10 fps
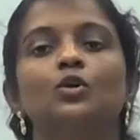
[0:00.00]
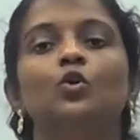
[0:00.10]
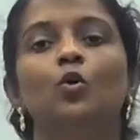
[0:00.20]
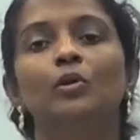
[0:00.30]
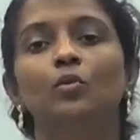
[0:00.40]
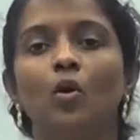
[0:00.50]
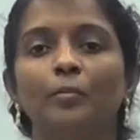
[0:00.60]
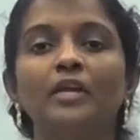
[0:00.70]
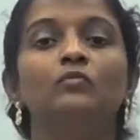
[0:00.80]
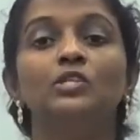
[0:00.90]
the global
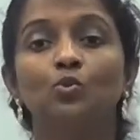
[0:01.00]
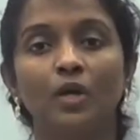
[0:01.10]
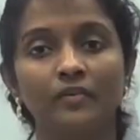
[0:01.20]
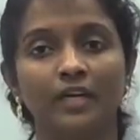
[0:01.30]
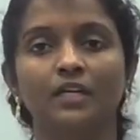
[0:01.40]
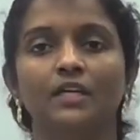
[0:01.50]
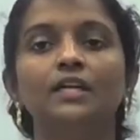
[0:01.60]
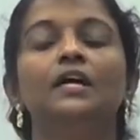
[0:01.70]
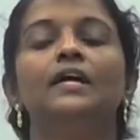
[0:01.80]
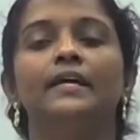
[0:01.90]
warming which would have occurred
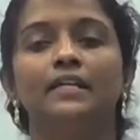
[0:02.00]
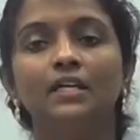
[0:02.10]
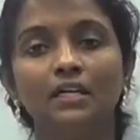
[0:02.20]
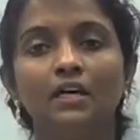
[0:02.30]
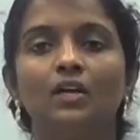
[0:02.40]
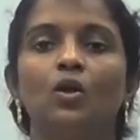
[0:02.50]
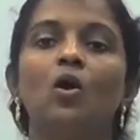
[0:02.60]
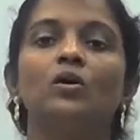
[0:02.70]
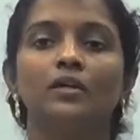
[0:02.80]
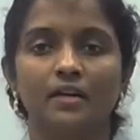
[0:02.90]
in a
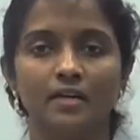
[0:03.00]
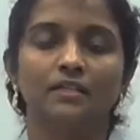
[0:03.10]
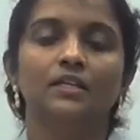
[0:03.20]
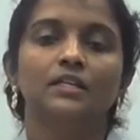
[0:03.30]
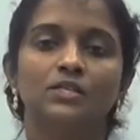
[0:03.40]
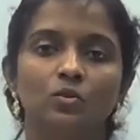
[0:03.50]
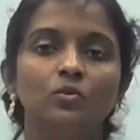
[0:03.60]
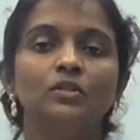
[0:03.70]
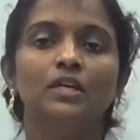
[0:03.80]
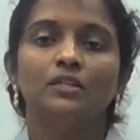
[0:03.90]
long run.
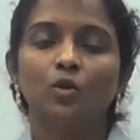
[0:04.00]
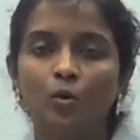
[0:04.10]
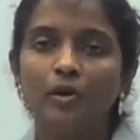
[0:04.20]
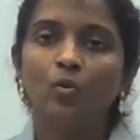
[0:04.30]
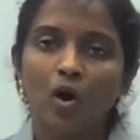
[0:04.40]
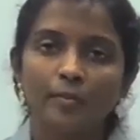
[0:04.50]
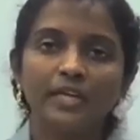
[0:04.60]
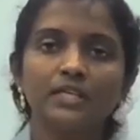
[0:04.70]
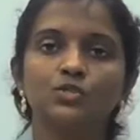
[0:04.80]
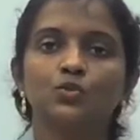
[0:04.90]
So, global
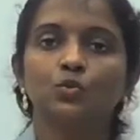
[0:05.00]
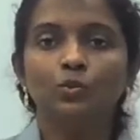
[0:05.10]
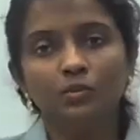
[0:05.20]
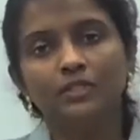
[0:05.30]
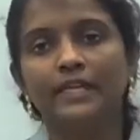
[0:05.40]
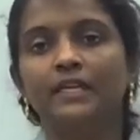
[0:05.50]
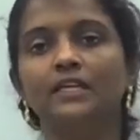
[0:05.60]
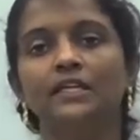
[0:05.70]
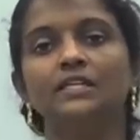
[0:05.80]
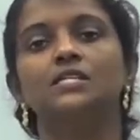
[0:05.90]
warming is due to the
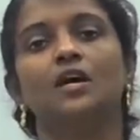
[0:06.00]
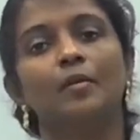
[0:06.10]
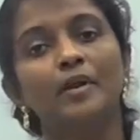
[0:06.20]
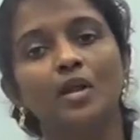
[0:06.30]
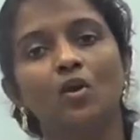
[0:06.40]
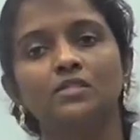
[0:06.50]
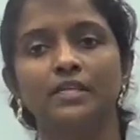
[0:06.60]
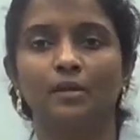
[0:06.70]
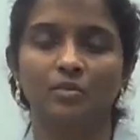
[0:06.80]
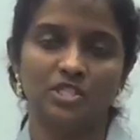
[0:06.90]
increased carbon
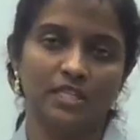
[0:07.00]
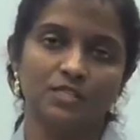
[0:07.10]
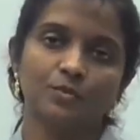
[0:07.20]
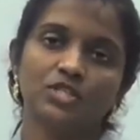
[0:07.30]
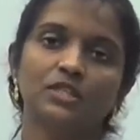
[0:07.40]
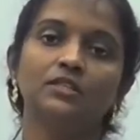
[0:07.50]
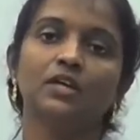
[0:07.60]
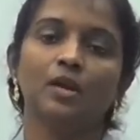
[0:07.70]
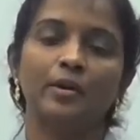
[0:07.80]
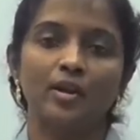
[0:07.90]
dioxide emission, especially the
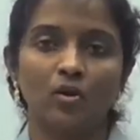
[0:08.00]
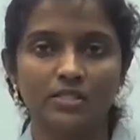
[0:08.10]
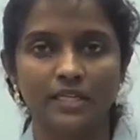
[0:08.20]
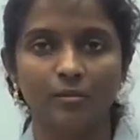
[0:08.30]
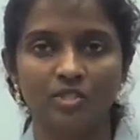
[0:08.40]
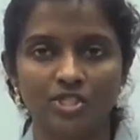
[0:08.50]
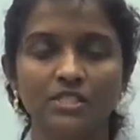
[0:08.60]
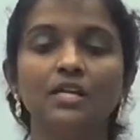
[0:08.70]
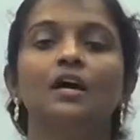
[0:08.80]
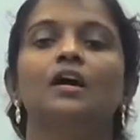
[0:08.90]
carbon dioxide
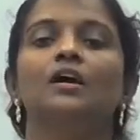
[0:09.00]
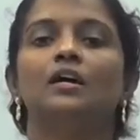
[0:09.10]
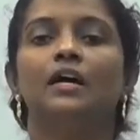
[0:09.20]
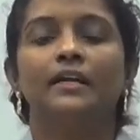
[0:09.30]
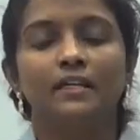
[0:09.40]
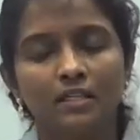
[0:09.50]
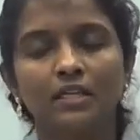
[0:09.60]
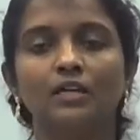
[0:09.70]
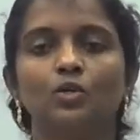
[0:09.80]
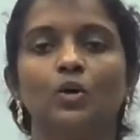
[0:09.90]
emission uh, and uh,
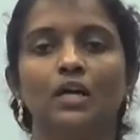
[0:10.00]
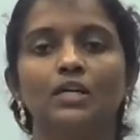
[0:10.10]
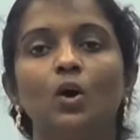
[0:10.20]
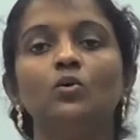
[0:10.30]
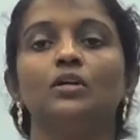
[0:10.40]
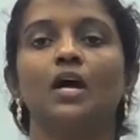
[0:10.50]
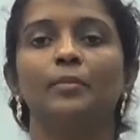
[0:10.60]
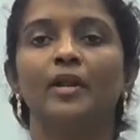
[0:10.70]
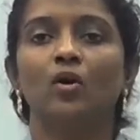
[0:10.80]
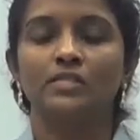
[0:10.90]
cut, to cut down
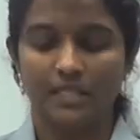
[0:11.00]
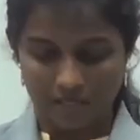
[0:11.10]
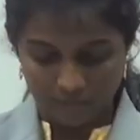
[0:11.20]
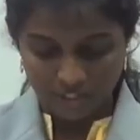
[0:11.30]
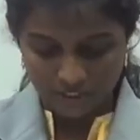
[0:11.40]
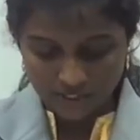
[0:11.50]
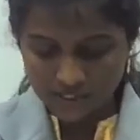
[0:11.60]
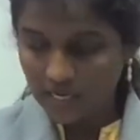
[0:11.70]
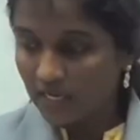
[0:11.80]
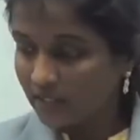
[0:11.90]
carbon dioxide
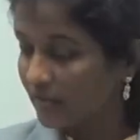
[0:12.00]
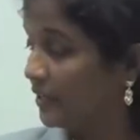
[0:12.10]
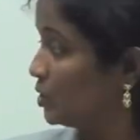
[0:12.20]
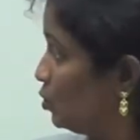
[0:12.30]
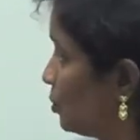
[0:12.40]
emissions, there were two